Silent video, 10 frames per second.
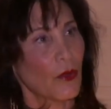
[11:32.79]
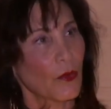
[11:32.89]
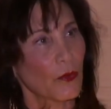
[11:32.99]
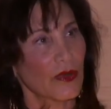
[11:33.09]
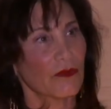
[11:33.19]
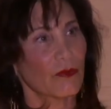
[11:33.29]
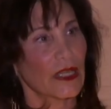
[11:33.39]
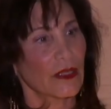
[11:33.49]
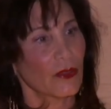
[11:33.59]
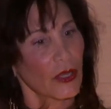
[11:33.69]
one of
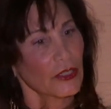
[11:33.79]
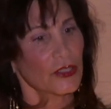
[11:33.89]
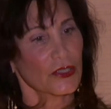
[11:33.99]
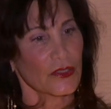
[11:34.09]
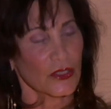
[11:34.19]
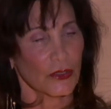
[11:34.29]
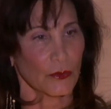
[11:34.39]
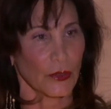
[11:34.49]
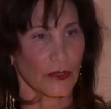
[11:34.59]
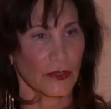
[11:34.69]
my largest
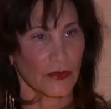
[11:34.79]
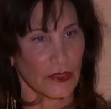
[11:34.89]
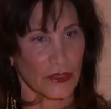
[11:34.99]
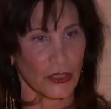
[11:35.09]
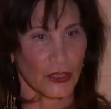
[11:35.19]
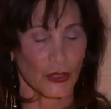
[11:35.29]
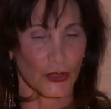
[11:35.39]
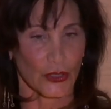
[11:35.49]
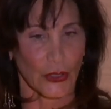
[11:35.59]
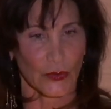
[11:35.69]
tumor, the tissue
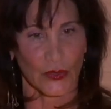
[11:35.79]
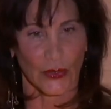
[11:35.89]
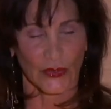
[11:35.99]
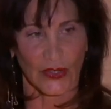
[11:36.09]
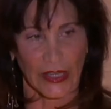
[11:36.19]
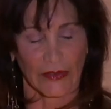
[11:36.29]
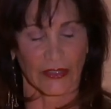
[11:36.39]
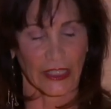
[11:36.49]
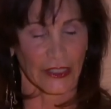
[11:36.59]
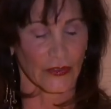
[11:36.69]
shows no sign of
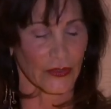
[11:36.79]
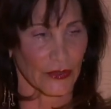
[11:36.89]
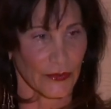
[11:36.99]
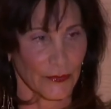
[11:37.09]
cancer.